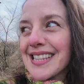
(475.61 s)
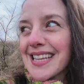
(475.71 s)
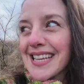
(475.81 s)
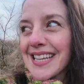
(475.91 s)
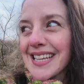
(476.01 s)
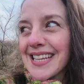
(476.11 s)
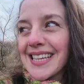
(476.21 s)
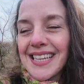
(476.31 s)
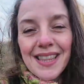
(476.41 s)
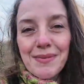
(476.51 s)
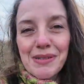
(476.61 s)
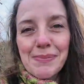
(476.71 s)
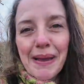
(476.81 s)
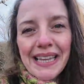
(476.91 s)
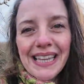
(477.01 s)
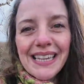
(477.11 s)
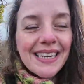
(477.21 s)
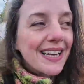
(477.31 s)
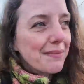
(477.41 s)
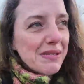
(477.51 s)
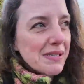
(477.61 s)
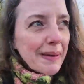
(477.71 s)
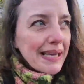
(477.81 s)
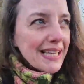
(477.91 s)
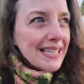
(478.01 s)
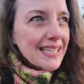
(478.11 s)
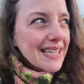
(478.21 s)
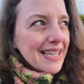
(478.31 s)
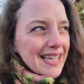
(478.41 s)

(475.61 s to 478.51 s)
they were smiling and I was smiling,